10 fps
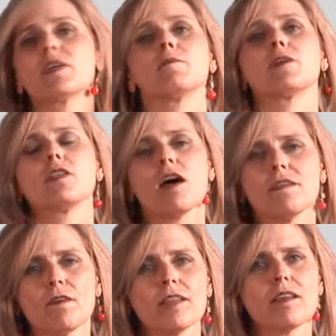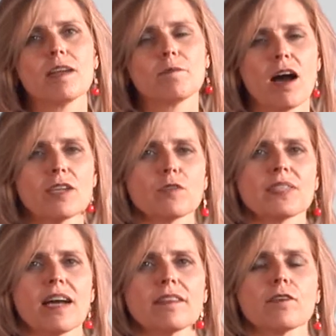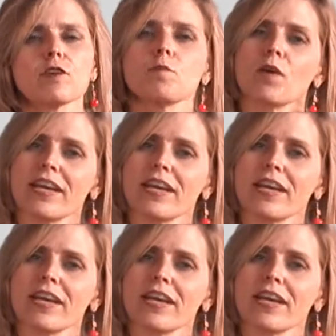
we're going to put a lot of online modules out there that are more